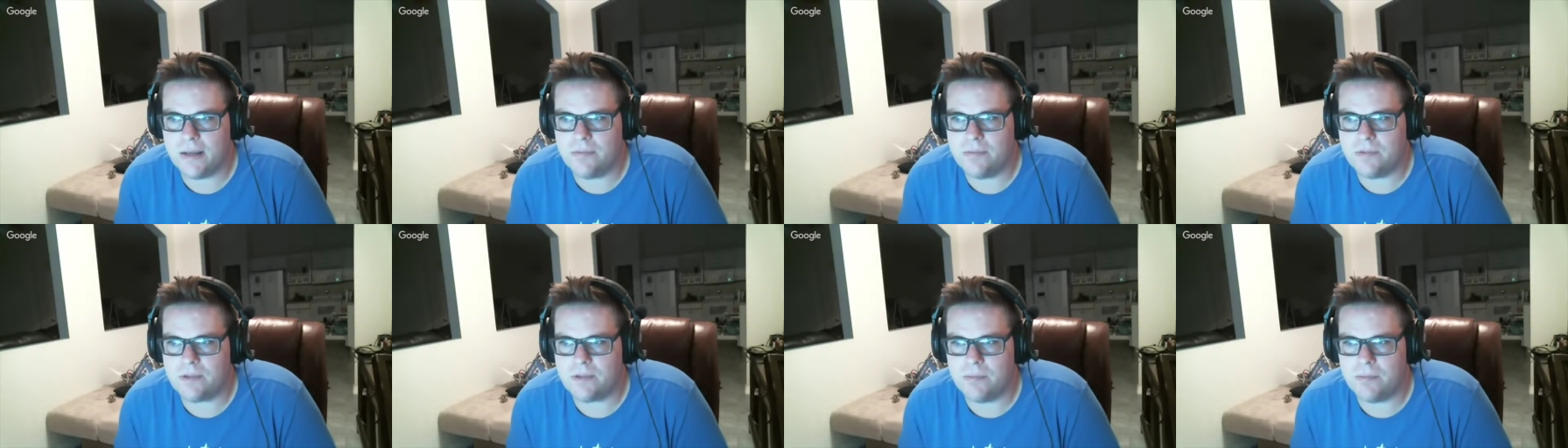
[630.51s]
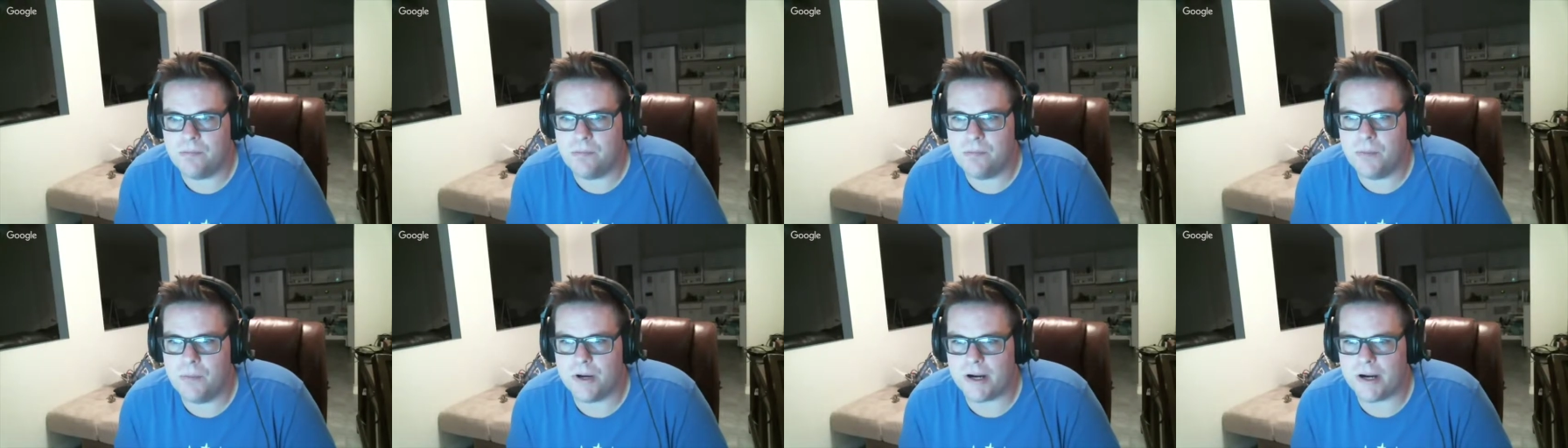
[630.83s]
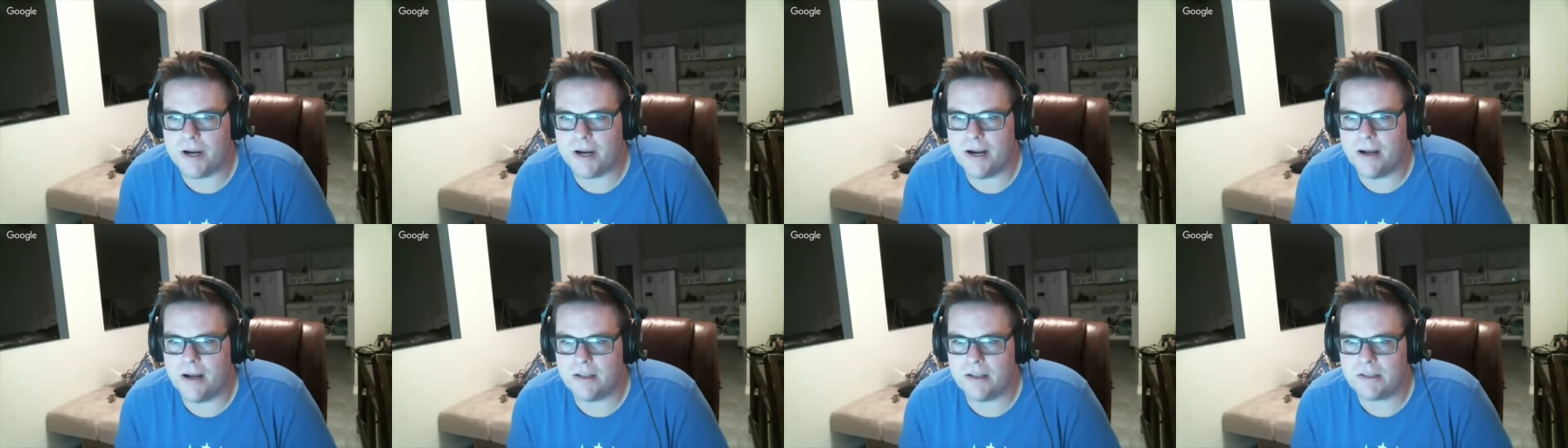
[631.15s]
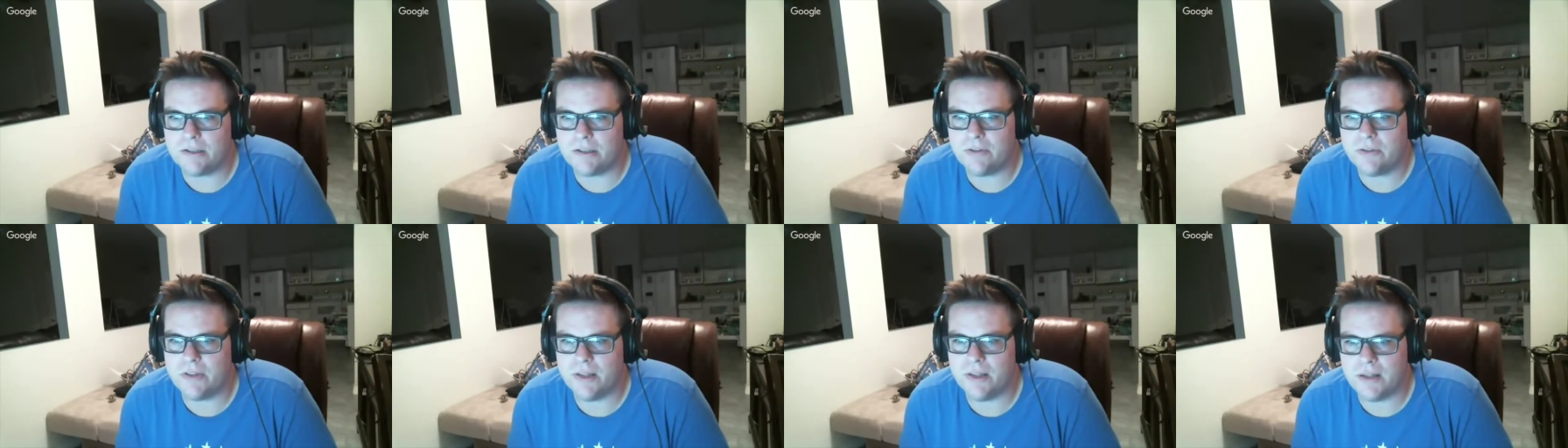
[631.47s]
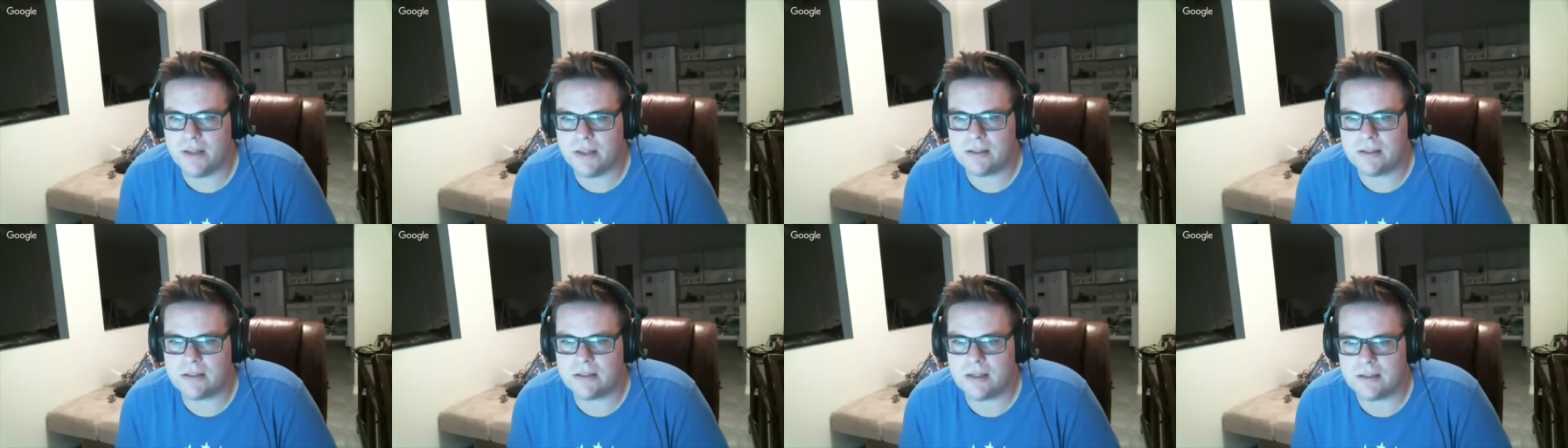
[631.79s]
but I also think that's
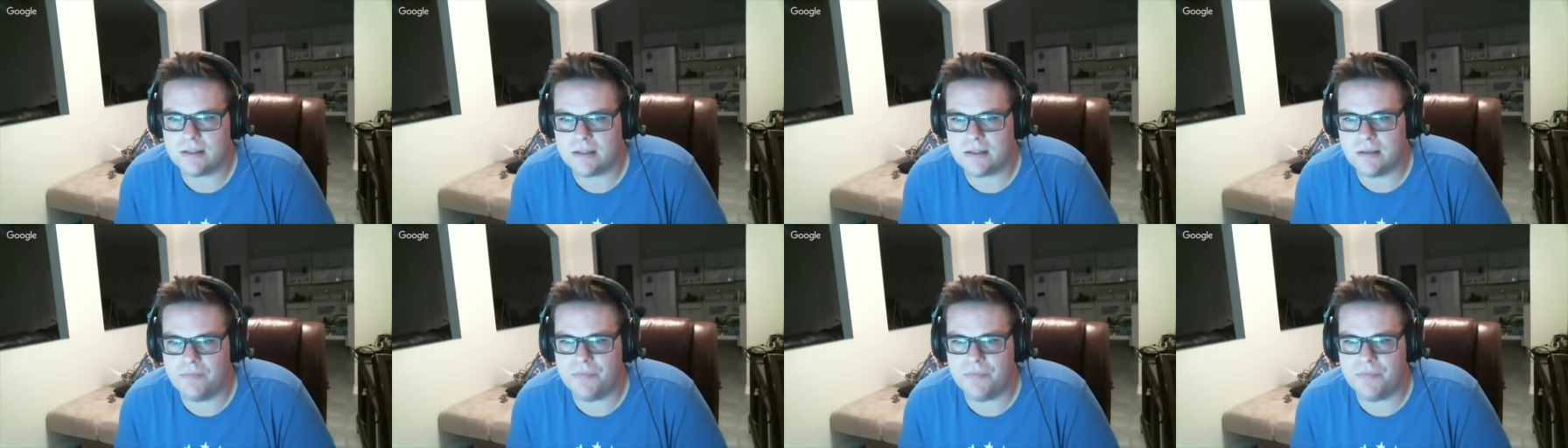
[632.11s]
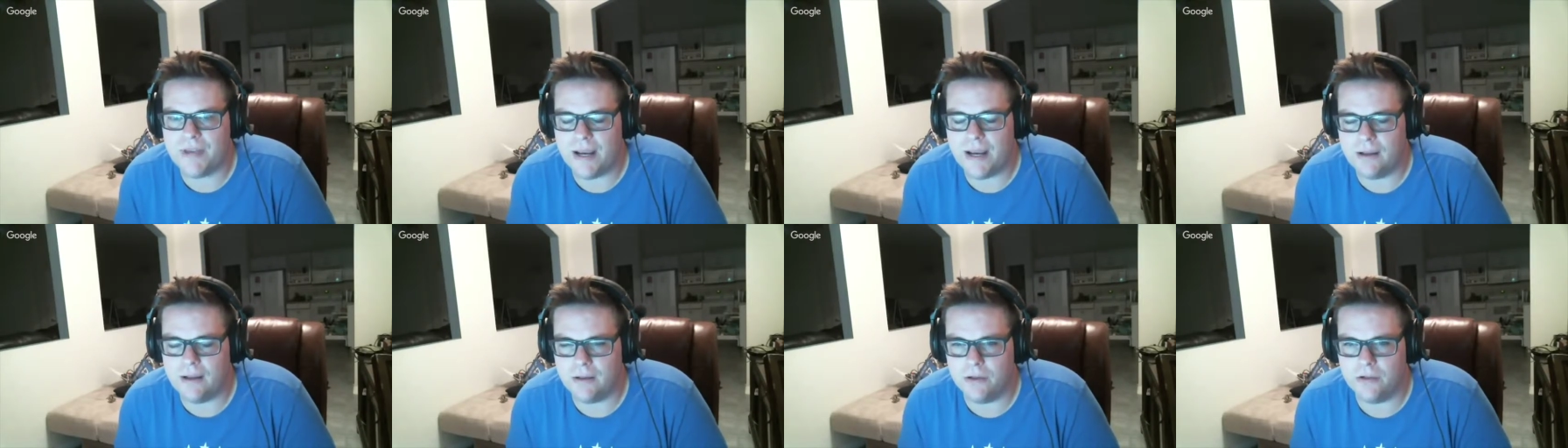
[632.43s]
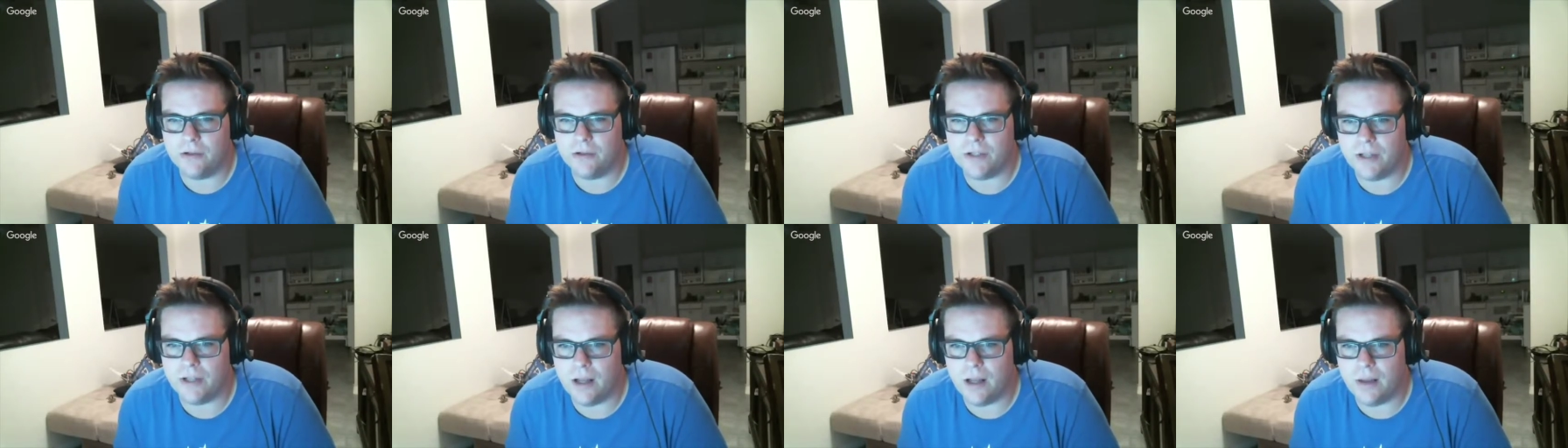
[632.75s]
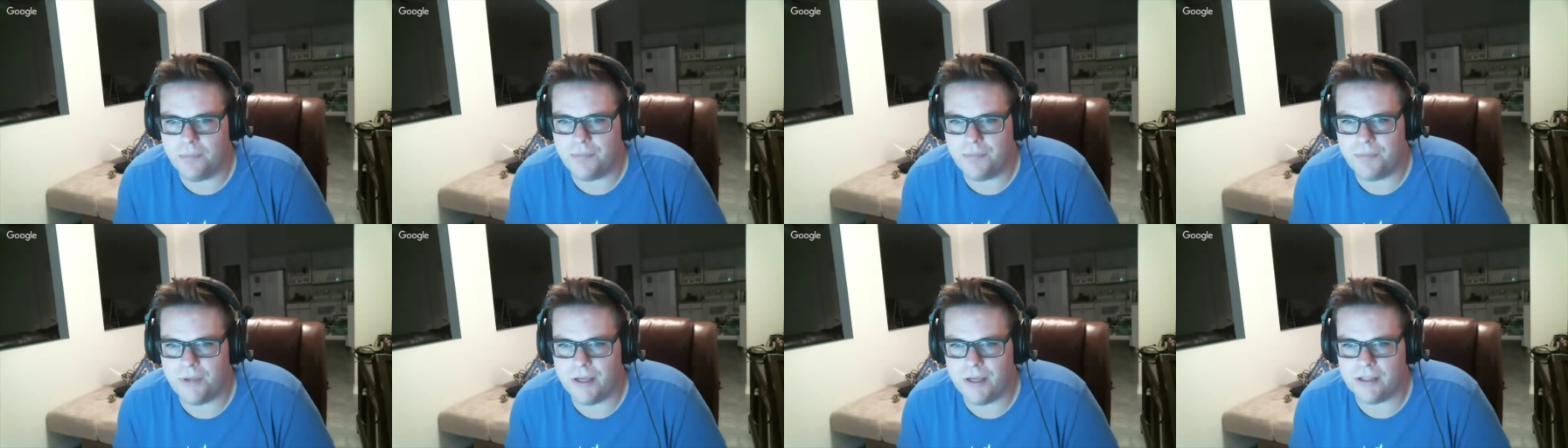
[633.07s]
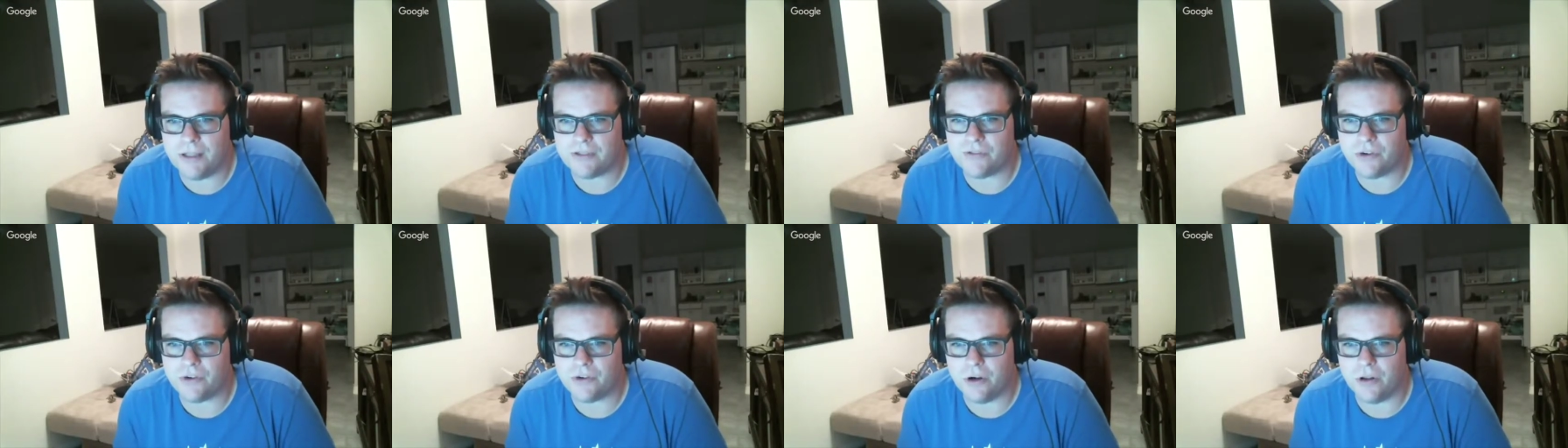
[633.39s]
because I'm downloading updates for
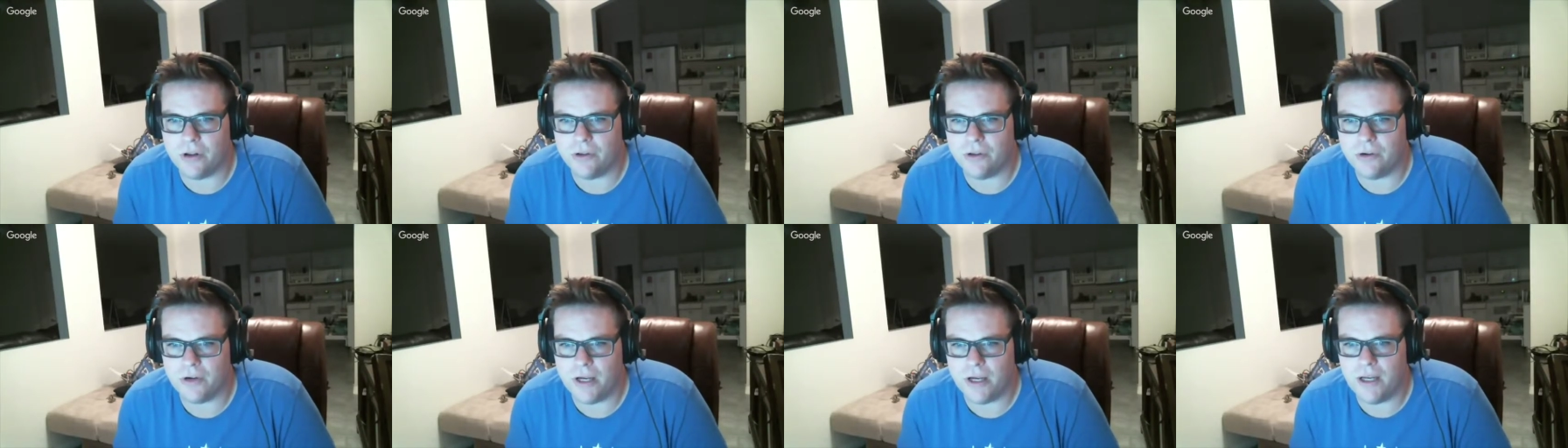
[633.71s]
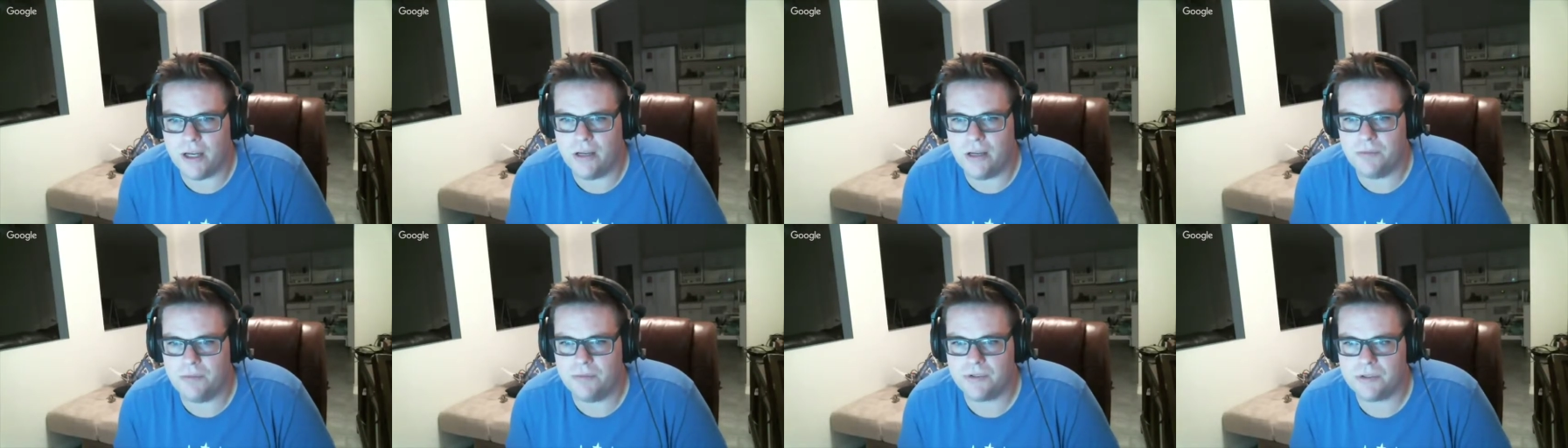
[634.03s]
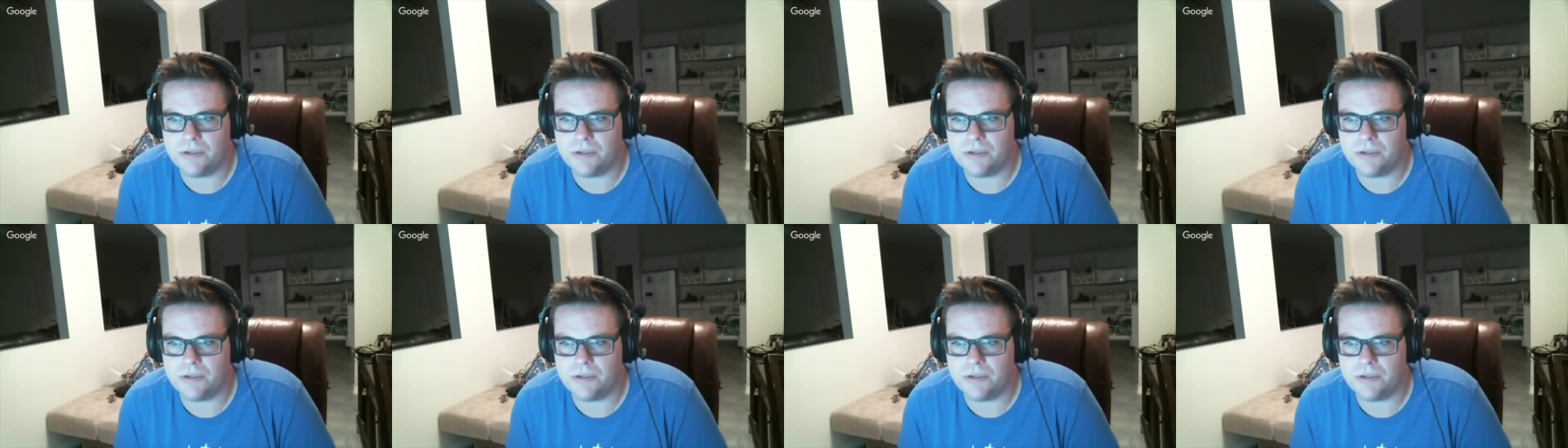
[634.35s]
other games.